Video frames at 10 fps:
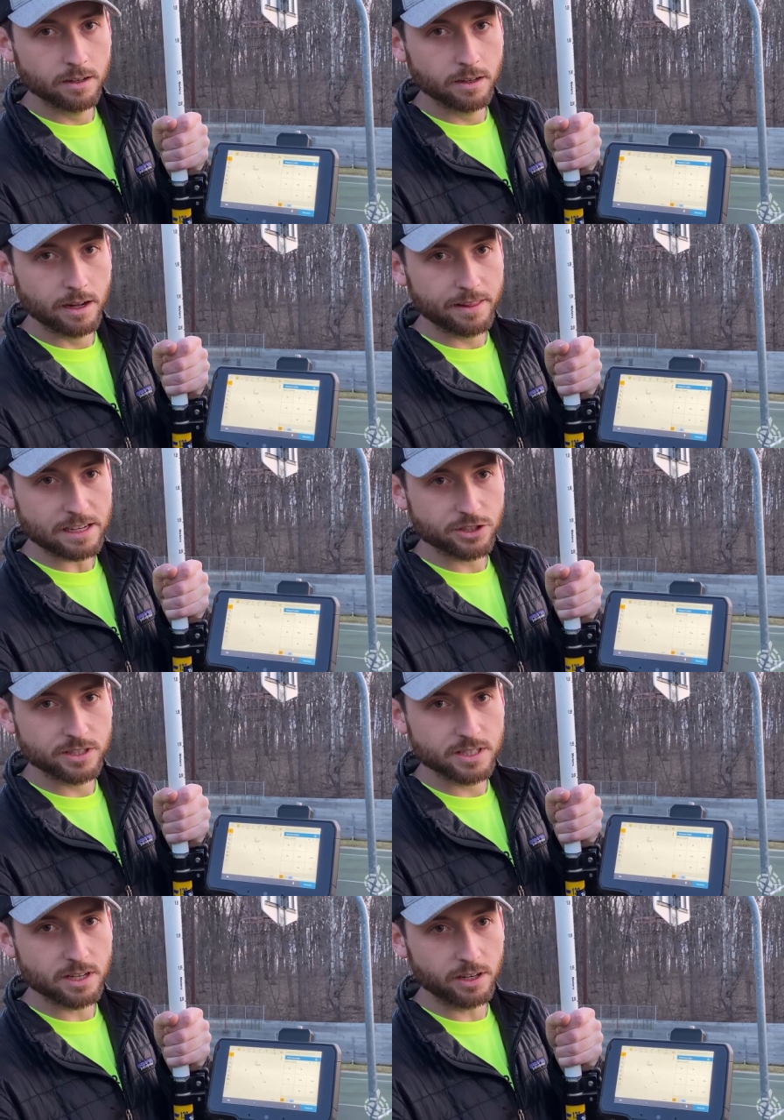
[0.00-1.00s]
and that should
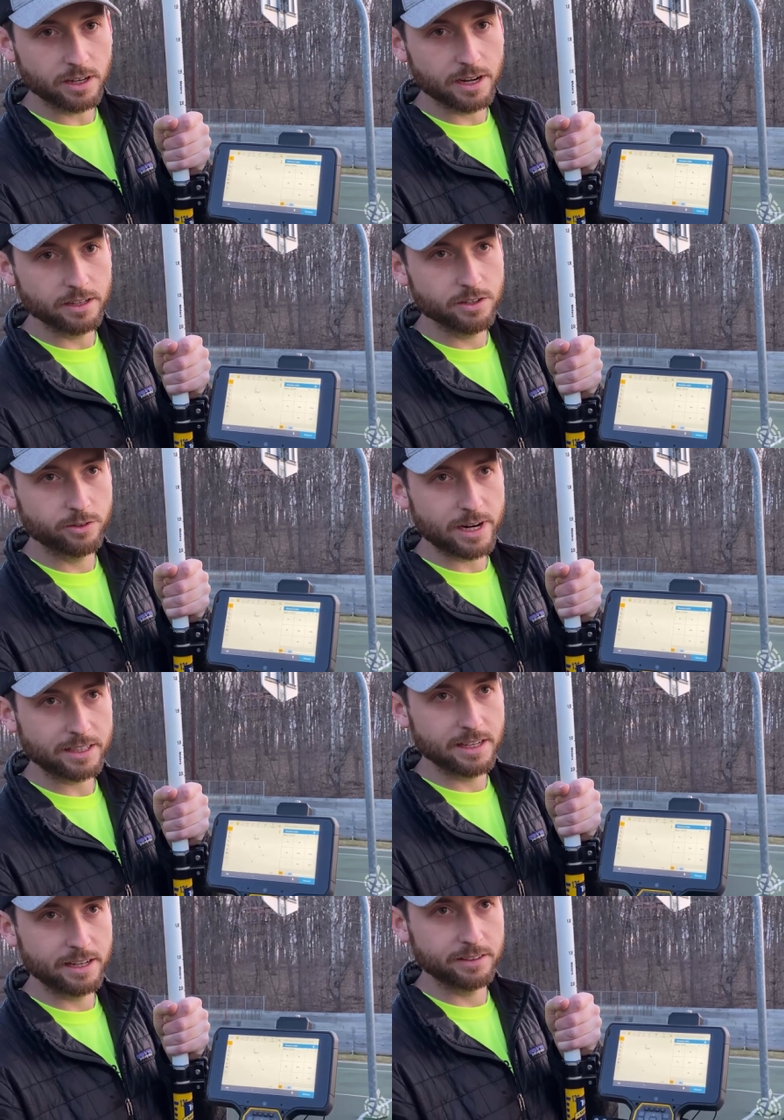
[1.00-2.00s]
start a new
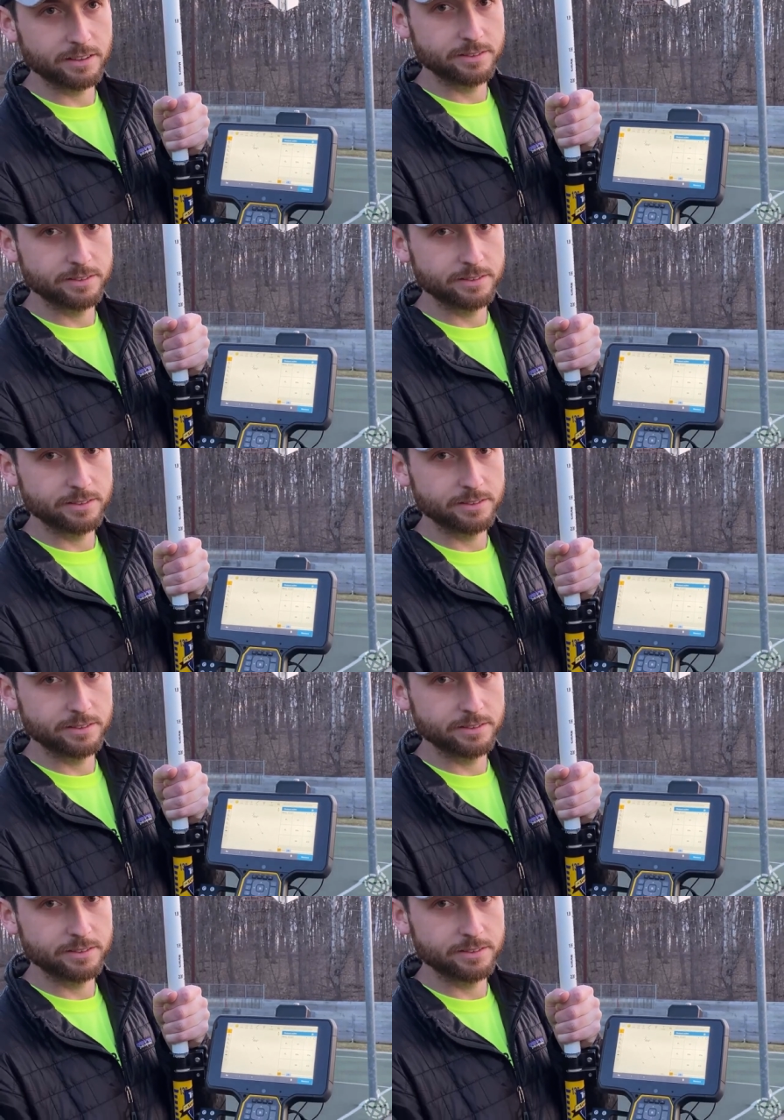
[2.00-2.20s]
rectangle.